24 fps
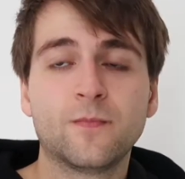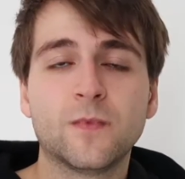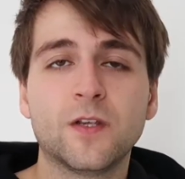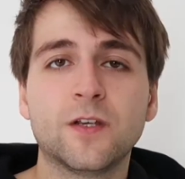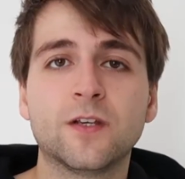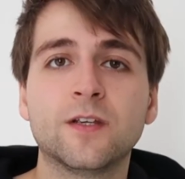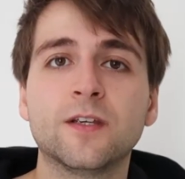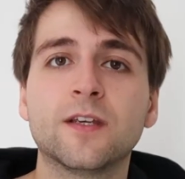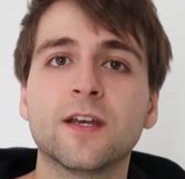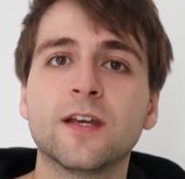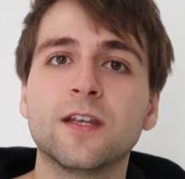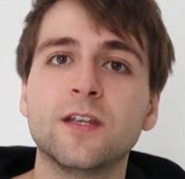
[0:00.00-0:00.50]

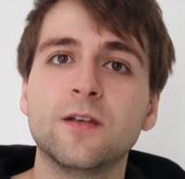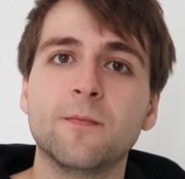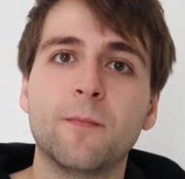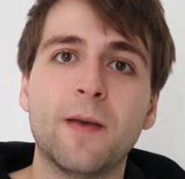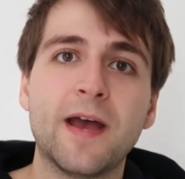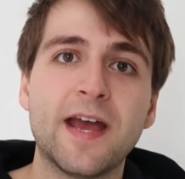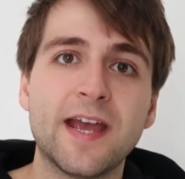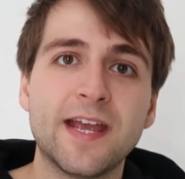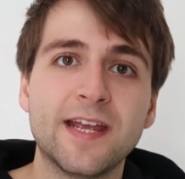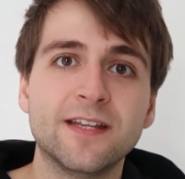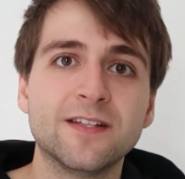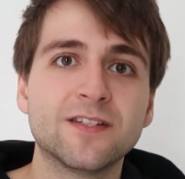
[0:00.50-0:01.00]
You can get your
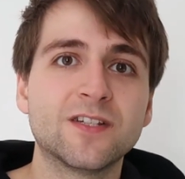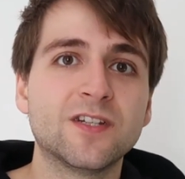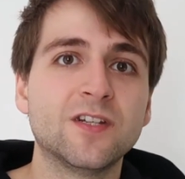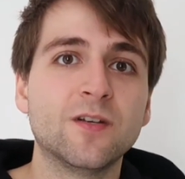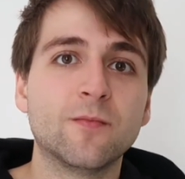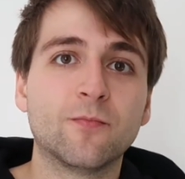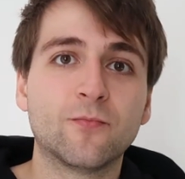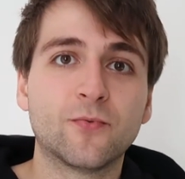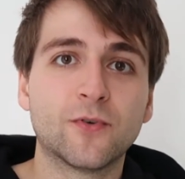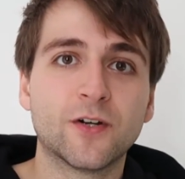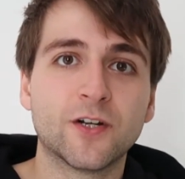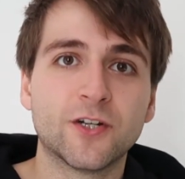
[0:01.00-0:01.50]
paints,
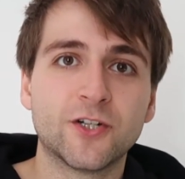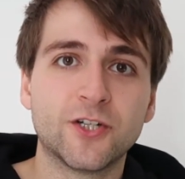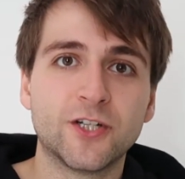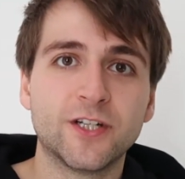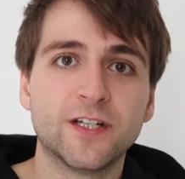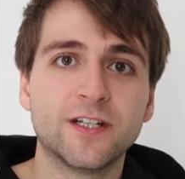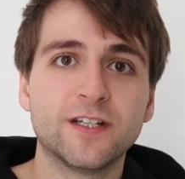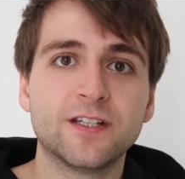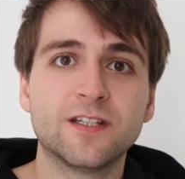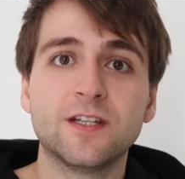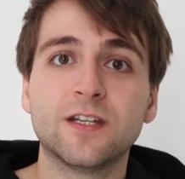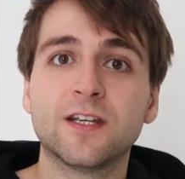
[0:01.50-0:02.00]
your
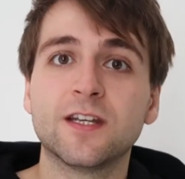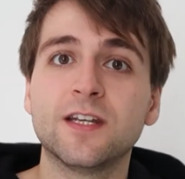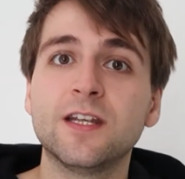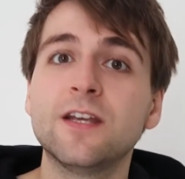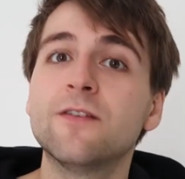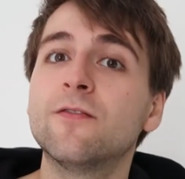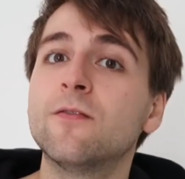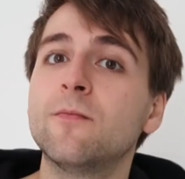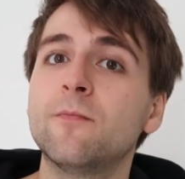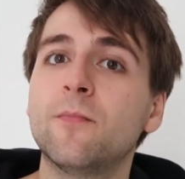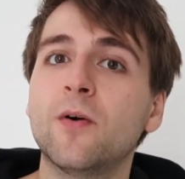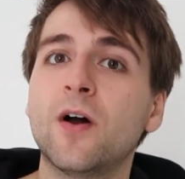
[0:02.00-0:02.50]
brushes, you can
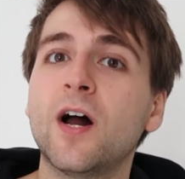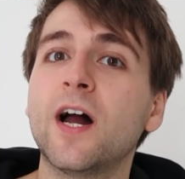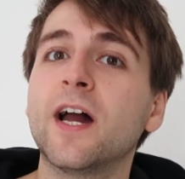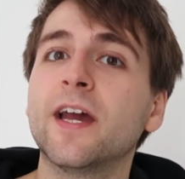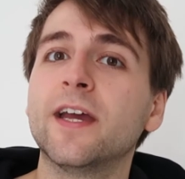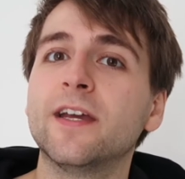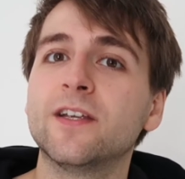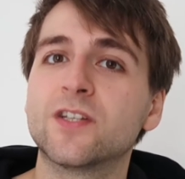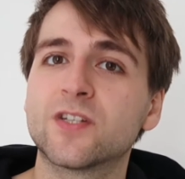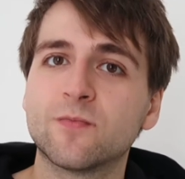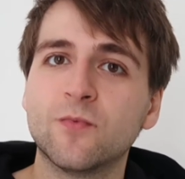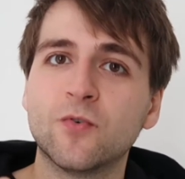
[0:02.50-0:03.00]
even
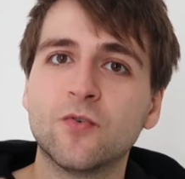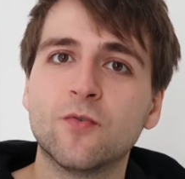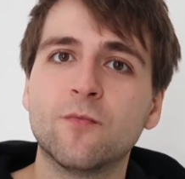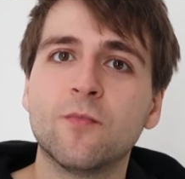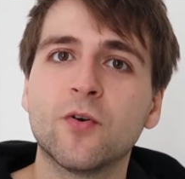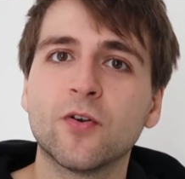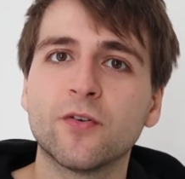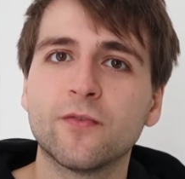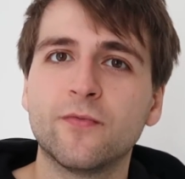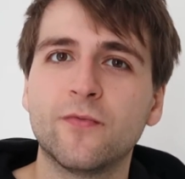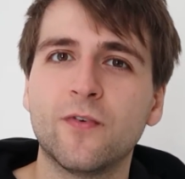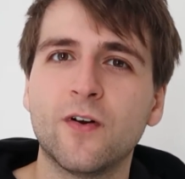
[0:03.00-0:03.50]
buy small
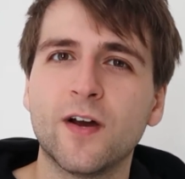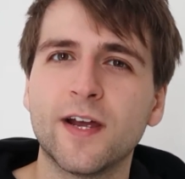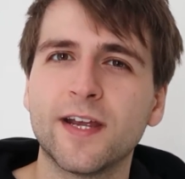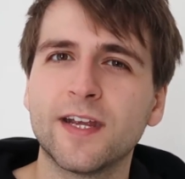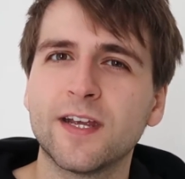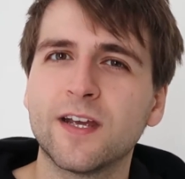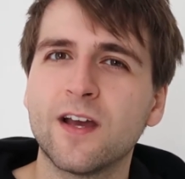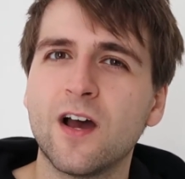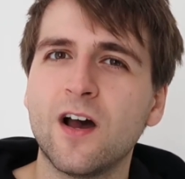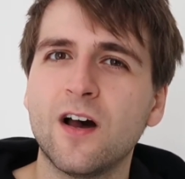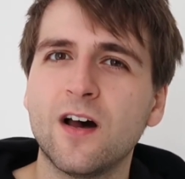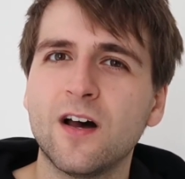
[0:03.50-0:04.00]

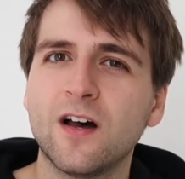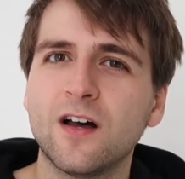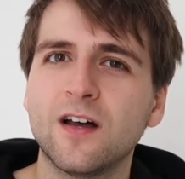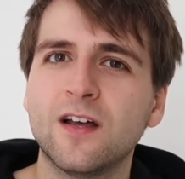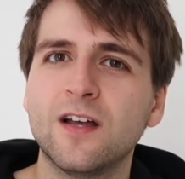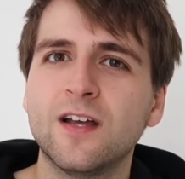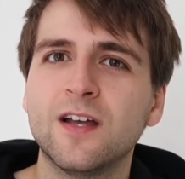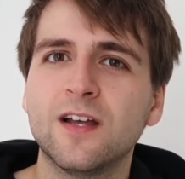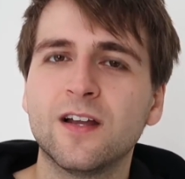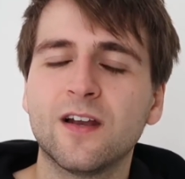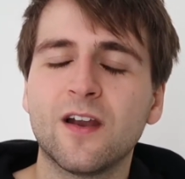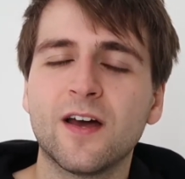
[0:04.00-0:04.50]
modifying car
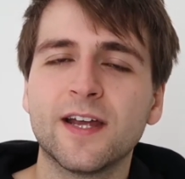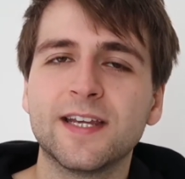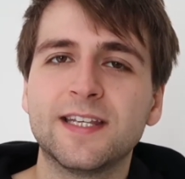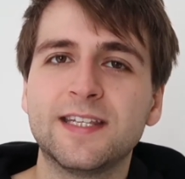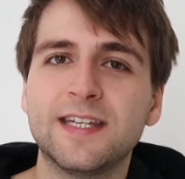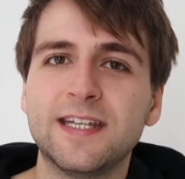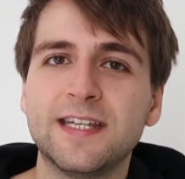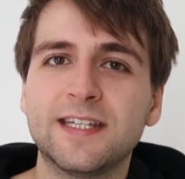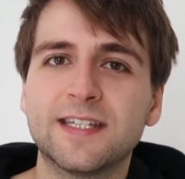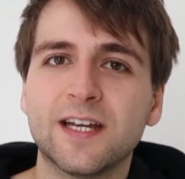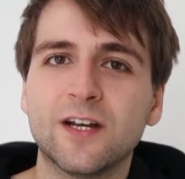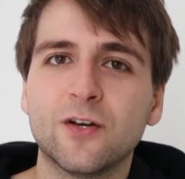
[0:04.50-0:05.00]
like
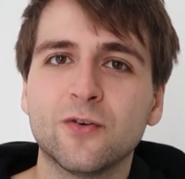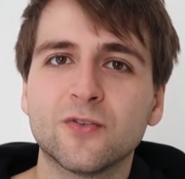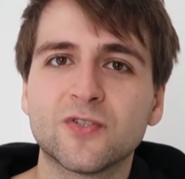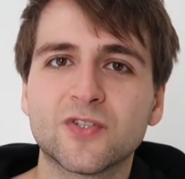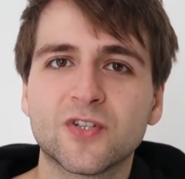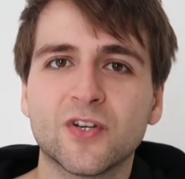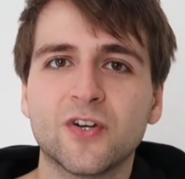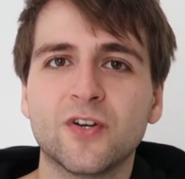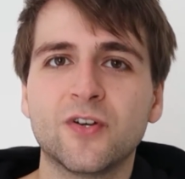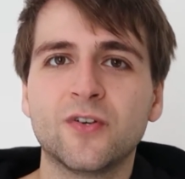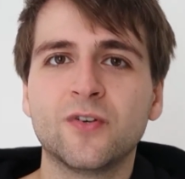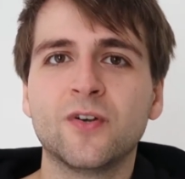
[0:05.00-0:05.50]
details,
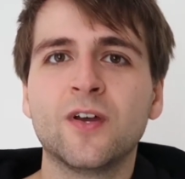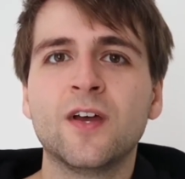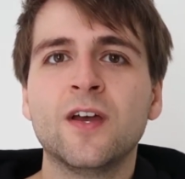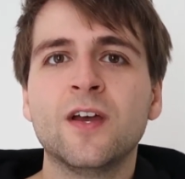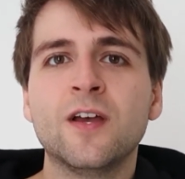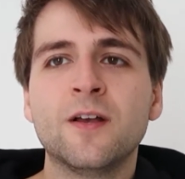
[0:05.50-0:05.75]
so